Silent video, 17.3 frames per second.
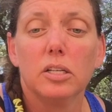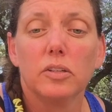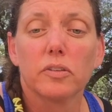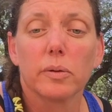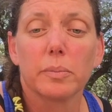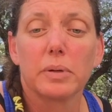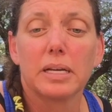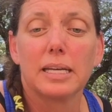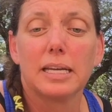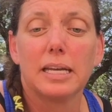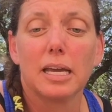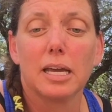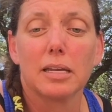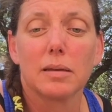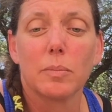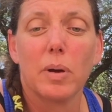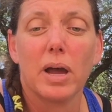So I'm going to
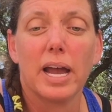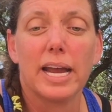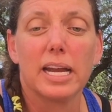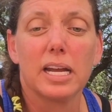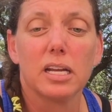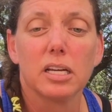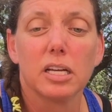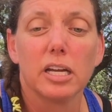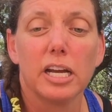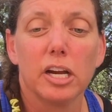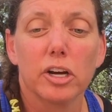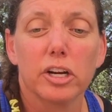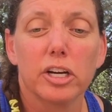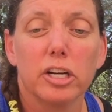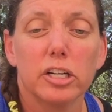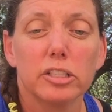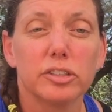get my
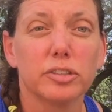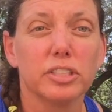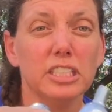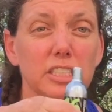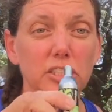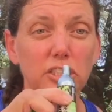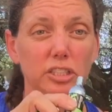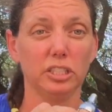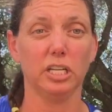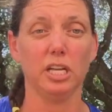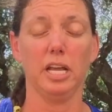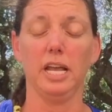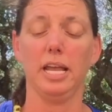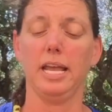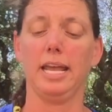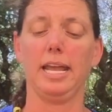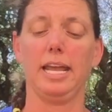air cartridge
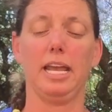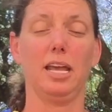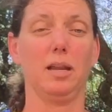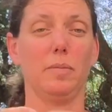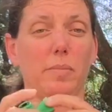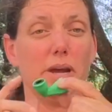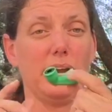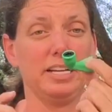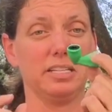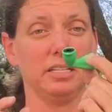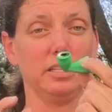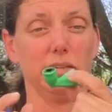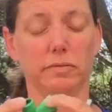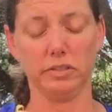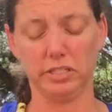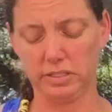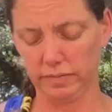and my
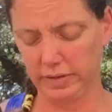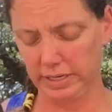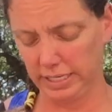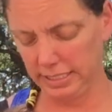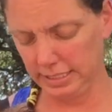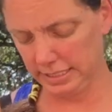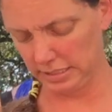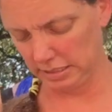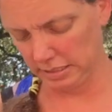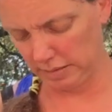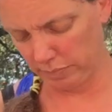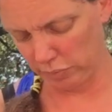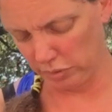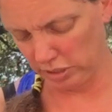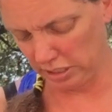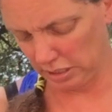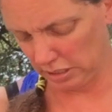delivery device
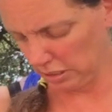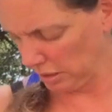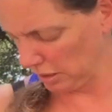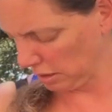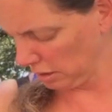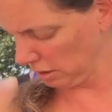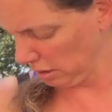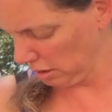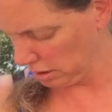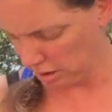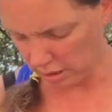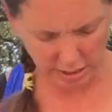and put it in there.